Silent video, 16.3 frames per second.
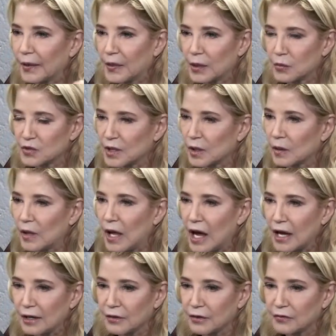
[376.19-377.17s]
There was a
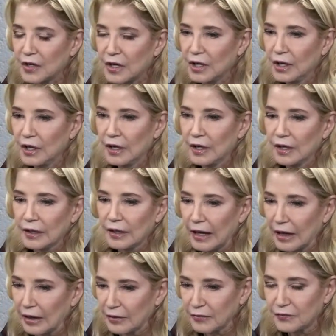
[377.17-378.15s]
lot of
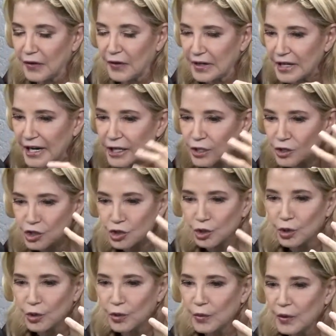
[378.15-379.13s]

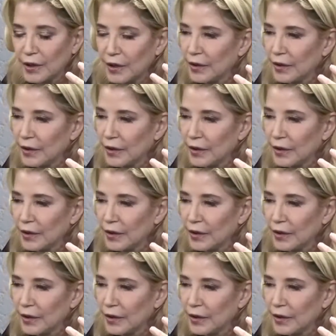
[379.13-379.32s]
financial